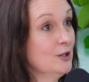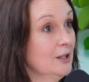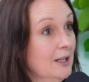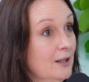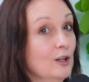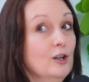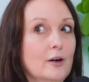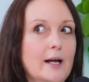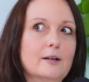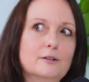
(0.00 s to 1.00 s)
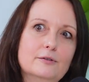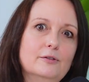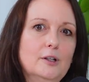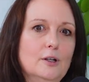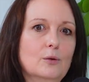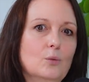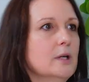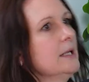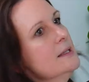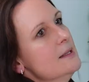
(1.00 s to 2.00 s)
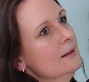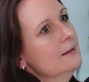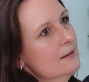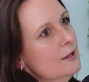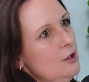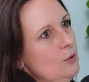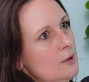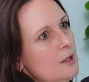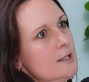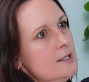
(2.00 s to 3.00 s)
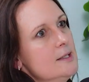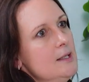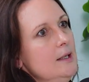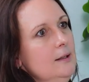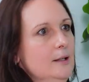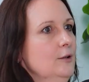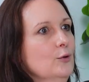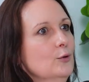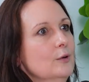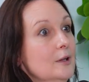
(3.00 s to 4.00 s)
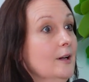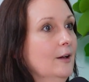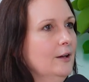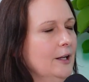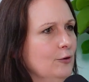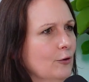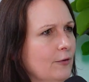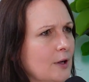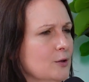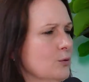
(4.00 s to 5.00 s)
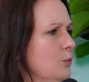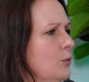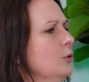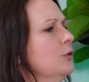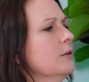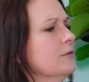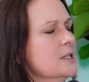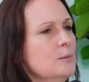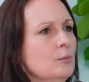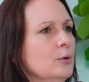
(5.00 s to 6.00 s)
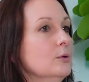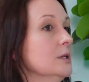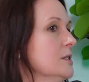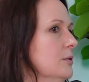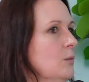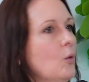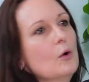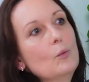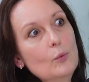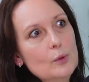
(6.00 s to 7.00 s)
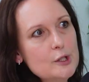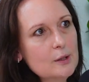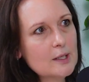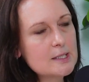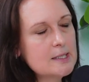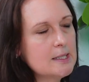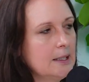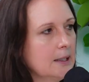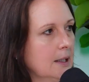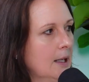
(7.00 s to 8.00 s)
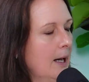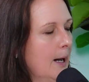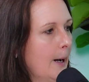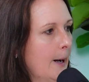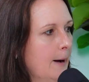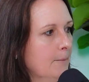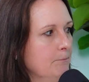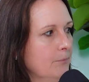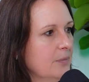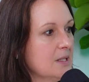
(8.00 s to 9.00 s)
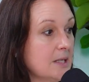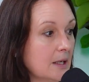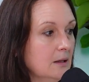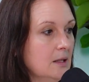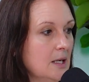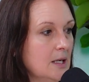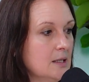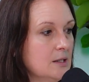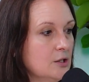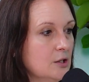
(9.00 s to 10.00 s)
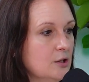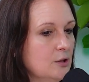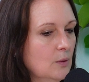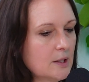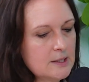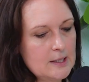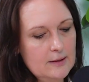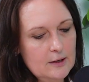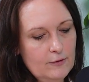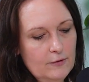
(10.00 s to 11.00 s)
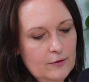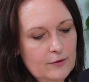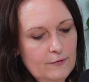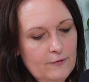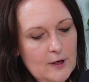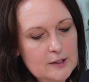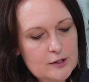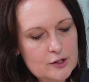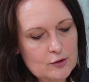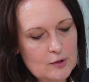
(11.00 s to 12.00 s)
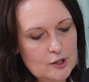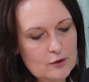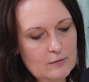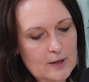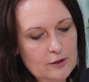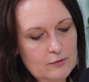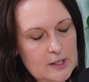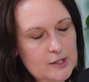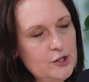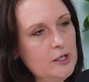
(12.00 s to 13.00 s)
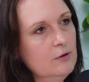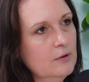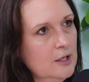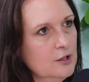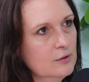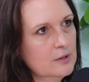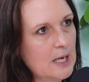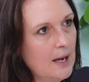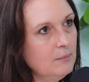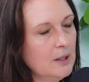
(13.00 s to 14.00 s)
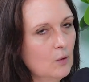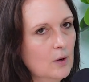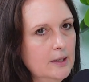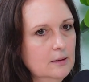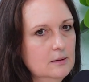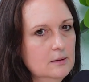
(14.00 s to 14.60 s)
you can get a lot out of, what is it that you would like to see in your fund? Your investment pool is doing what? What would you like to see? The second thing is to understand that the fund structure around your ESG credentials can be quite